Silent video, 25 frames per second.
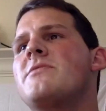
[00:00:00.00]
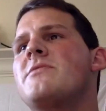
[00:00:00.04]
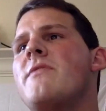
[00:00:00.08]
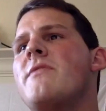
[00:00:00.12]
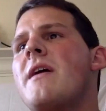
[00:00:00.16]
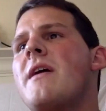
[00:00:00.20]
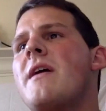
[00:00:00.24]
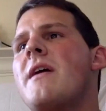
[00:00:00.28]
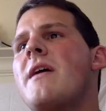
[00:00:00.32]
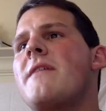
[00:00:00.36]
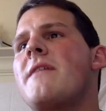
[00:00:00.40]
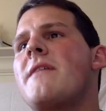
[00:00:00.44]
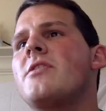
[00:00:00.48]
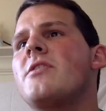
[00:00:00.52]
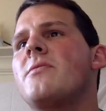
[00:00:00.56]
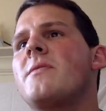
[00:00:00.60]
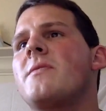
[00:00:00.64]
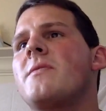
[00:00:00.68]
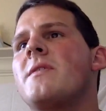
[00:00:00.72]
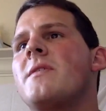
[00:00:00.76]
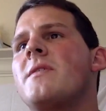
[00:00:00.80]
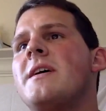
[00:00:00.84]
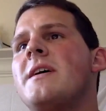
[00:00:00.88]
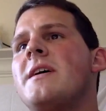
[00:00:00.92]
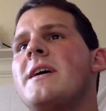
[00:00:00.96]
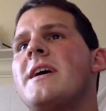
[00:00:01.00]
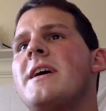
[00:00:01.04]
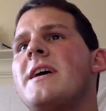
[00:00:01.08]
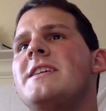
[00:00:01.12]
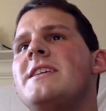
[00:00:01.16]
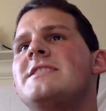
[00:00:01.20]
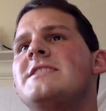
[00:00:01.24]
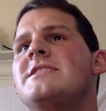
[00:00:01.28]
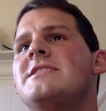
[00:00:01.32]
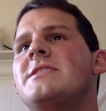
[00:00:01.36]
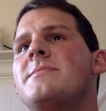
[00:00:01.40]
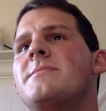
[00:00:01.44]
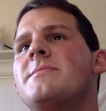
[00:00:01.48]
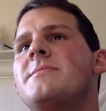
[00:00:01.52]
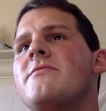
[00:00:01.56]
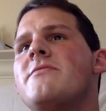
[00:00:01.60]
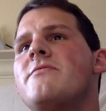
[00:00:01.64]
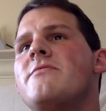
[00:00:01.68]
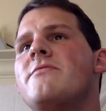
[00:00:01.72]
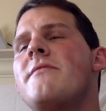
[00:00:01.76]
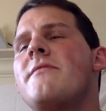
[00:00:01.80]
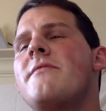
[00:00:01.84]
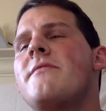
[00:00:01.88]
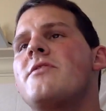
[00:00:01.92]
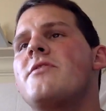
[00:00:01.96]
to be revenue. It needs to be
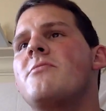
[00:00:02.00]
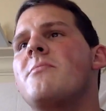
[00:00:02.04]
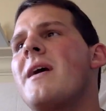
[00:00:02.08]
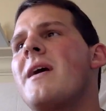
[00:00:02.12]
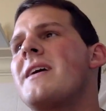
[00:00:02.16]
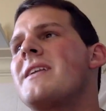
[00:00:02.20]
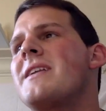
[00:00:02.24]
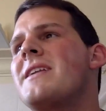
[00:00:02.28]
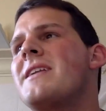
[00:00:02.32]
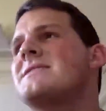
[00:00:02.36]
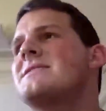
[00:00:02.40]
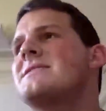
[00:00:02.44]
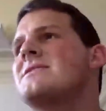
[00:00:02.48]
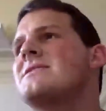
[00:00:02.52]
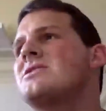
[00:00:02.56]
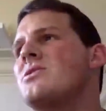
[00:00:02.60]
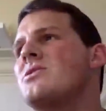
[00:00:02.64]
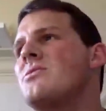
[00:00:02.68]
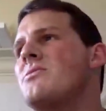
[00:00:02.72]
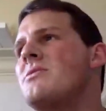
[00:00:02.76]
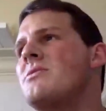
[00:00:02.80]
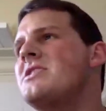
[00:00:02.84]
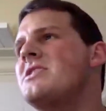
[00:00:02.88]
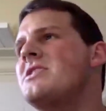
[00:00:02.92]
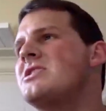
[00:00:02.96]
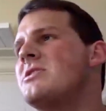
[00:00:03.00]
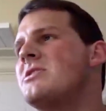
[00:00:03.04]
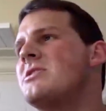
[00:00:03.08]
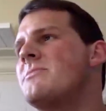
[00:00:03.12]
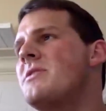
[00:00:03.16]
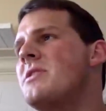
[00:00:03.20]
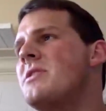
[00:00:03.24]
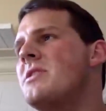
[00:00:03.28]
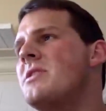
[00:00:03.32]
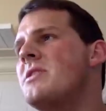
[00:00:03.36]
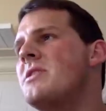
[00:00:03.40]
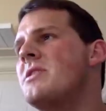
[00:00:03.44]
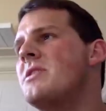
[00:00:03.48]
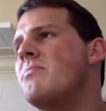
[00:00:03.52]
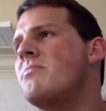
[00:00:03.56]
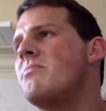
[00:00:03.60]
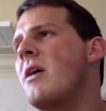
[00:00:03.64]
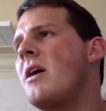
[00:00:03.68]
revenue minus, so it needs to be